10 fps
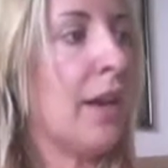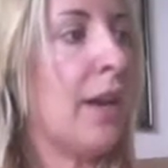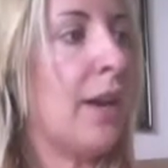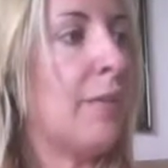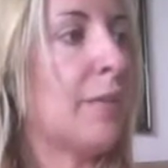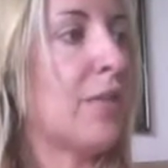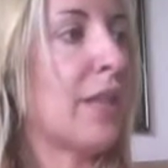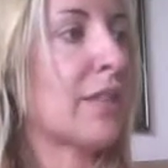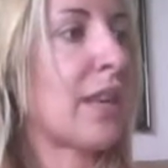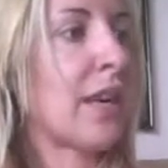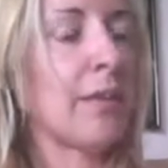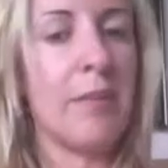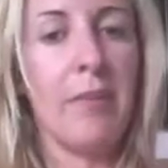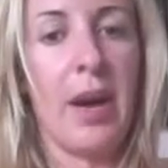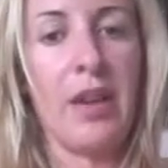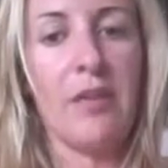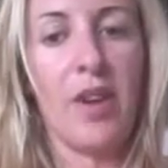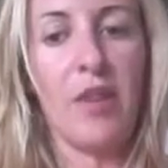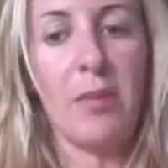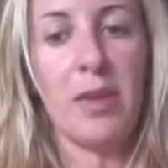So that's kind of my
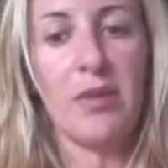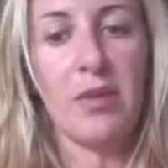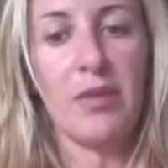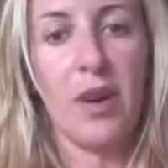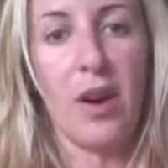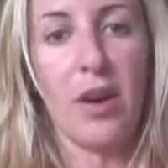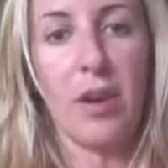involvement so far,